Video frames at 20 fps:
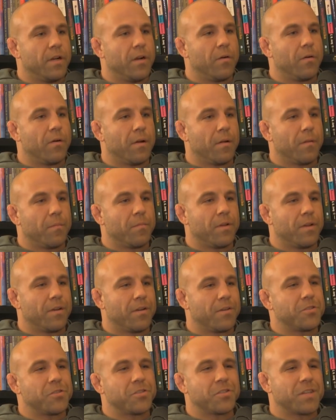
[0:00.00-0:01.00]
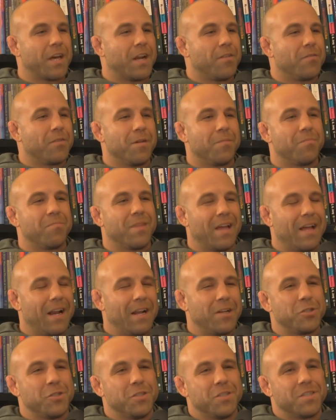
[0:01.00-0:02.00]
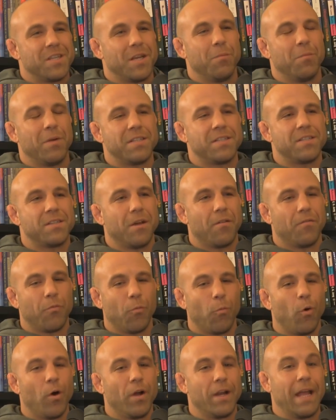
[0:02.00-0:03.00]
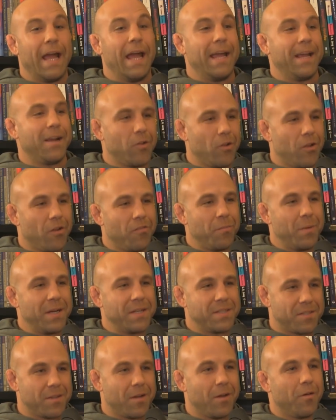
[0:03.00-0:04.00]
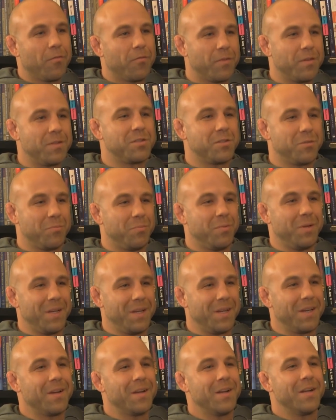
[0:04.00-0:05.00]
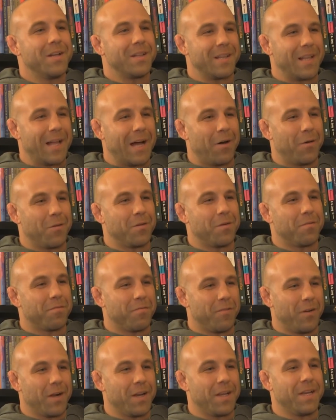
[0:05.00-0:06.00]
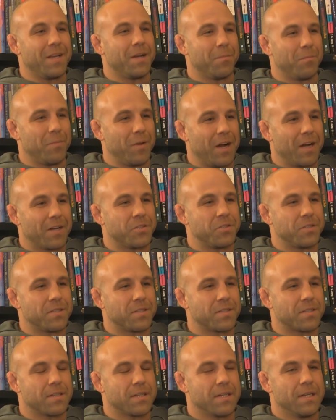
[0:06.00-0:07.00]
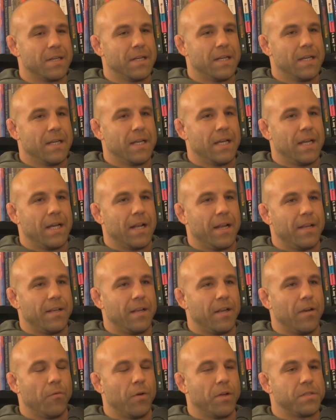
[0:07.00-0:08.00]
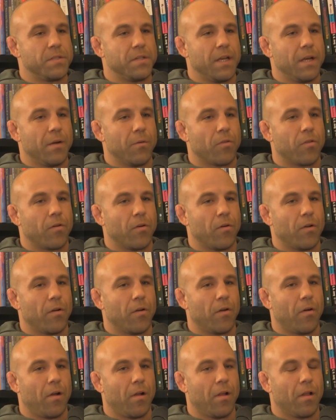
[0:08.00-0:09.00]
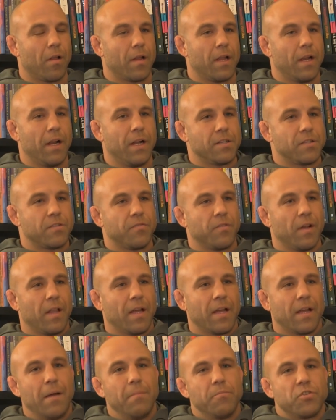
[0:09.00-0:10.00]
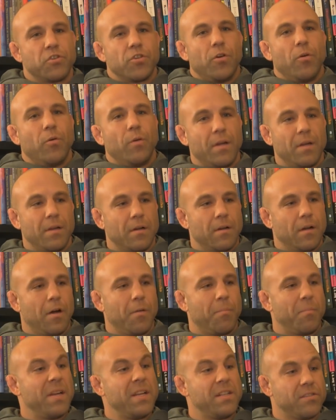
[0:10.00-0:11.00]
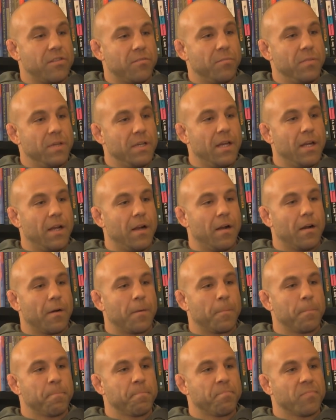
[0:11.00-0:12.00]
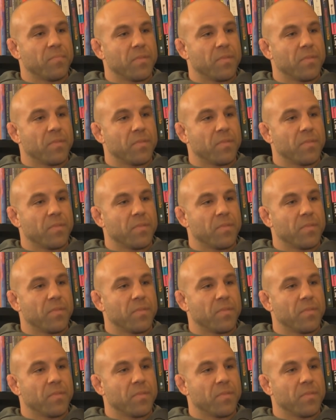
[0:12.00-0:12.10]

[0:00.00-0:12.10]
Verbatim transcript: you know, and just kind of a, and I shouldn't say myself, one angle of myself is to be loud and funny and obnoxious. And it didn't resonate with her at all. And I just felt like I'm showing a piece of me here